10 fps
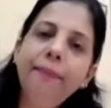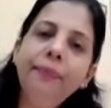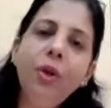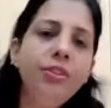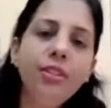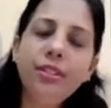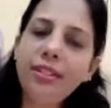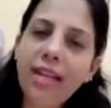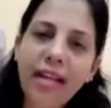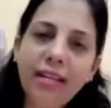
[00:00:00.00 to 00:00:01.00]
not just
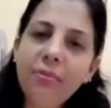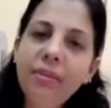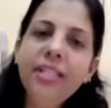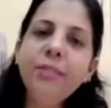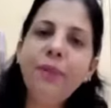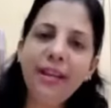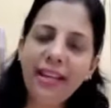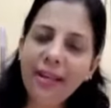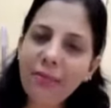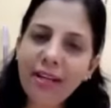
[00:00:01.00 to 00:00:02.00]
randomly
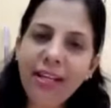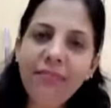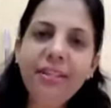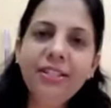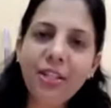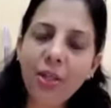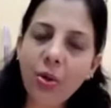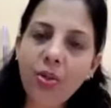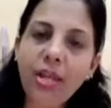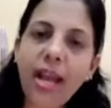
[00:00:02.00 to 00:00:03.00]
spending money, wasting
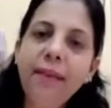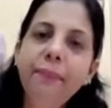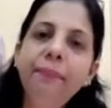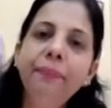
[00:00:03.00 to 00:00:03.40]
your time,